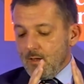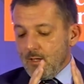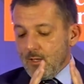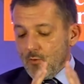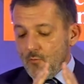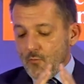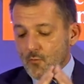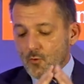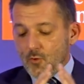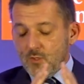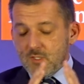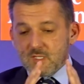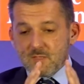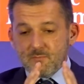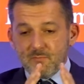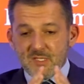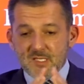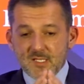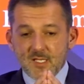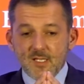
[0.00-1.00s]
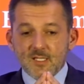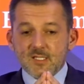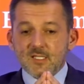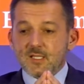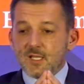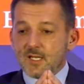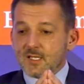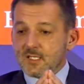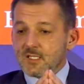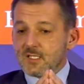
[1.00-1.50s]
And of course, besides
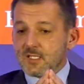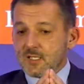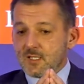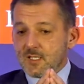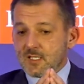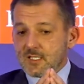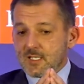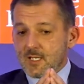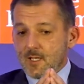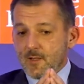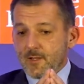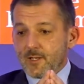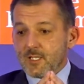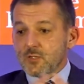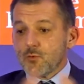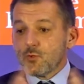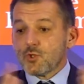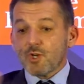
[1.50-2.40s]
taxes and the salaries,